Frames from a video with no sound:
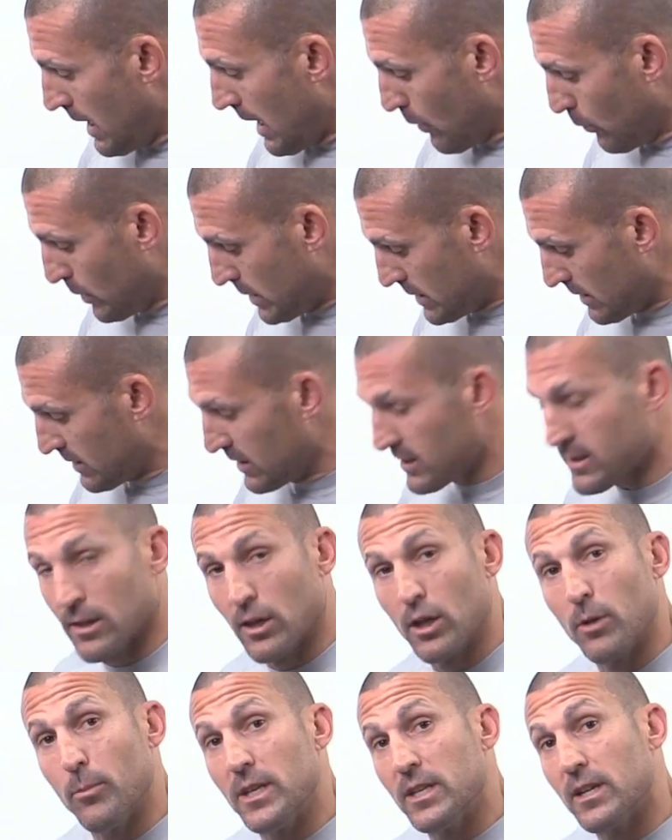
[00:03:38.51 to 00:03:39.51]
And we did this a
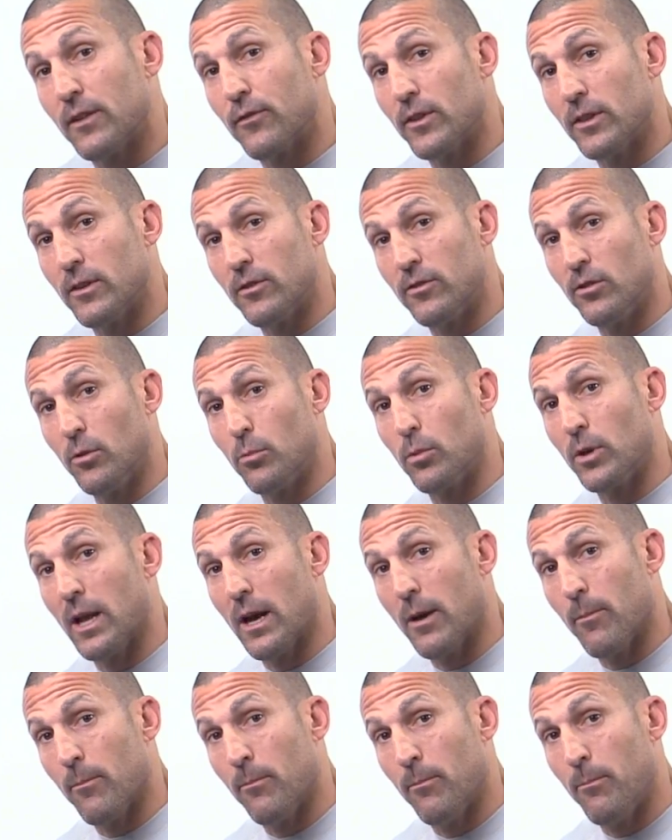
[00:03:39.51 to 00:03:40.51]
little bit different in the Super
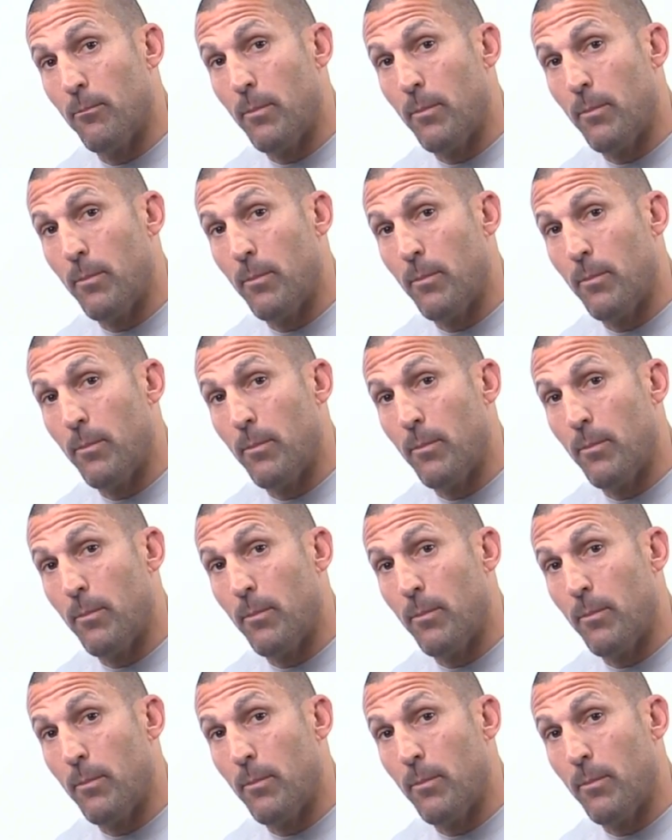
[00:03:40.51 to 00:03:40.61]
Down